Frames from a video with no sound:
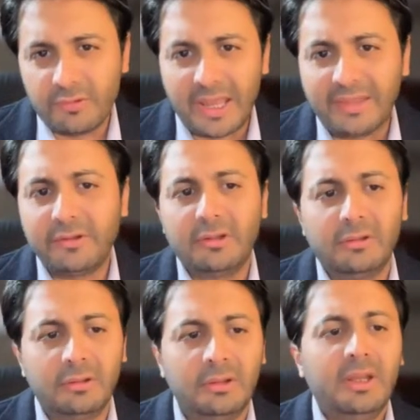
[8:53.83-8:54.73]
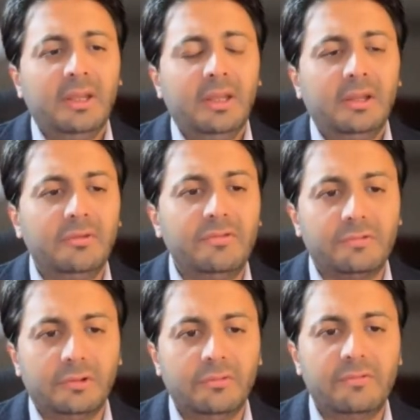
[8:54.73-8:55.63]
the ethical
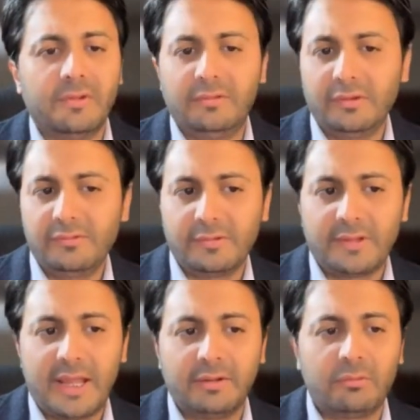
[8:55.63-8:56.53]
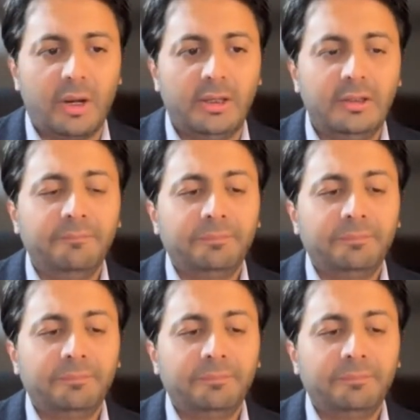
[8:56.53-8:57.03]
concerns and things like that, right?